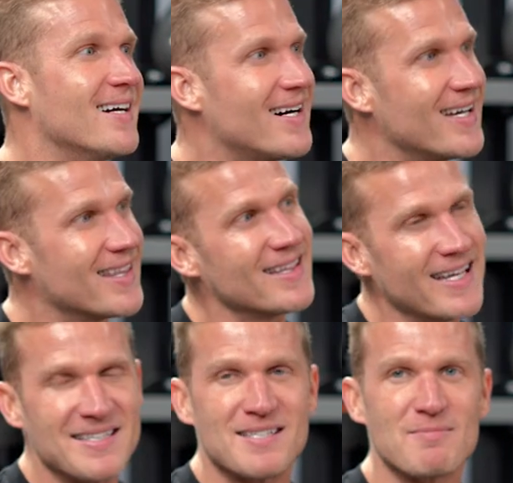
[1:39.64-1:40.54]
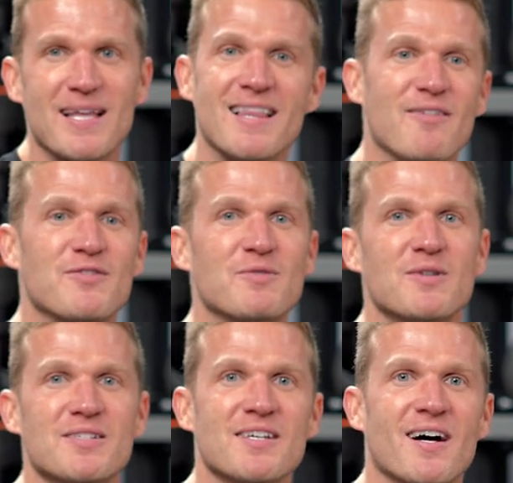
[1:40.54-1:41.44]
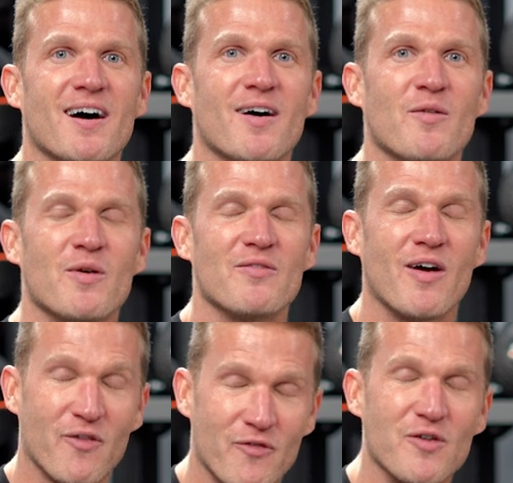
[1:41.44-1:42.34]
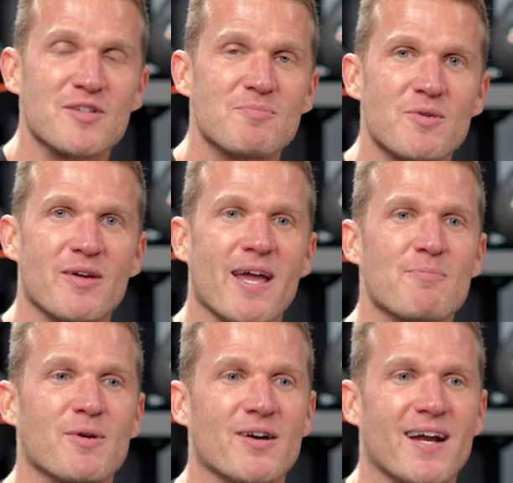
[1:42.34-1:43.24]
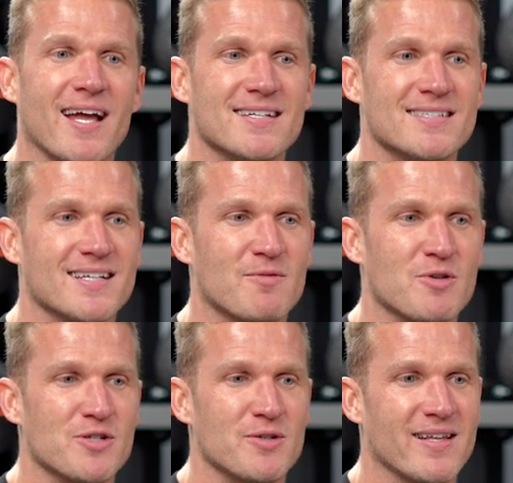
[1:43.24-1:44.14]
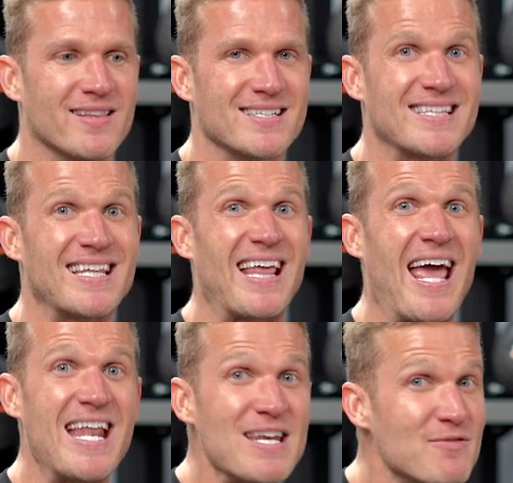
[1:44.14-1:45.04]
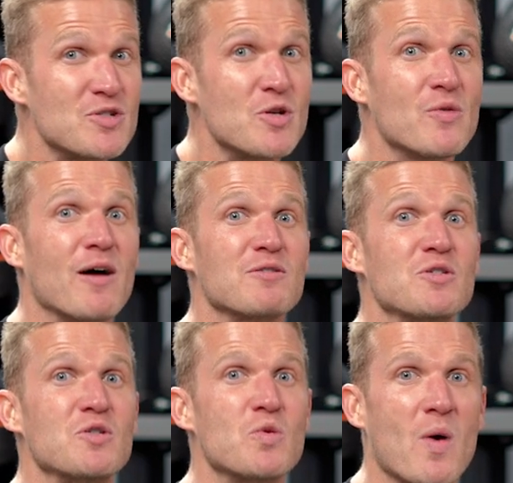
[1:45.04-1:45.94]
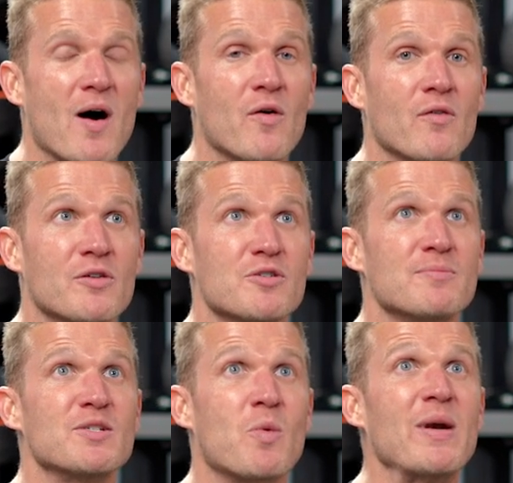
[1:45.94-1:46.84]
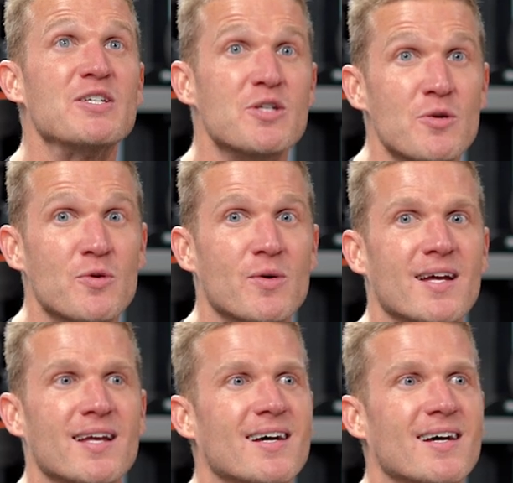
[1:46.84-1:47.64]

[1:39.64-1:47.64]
uh, the lady to my left was uh, one of our first boot camper, and uh, we're shooting at this the end of 2012, or excuse me, 22,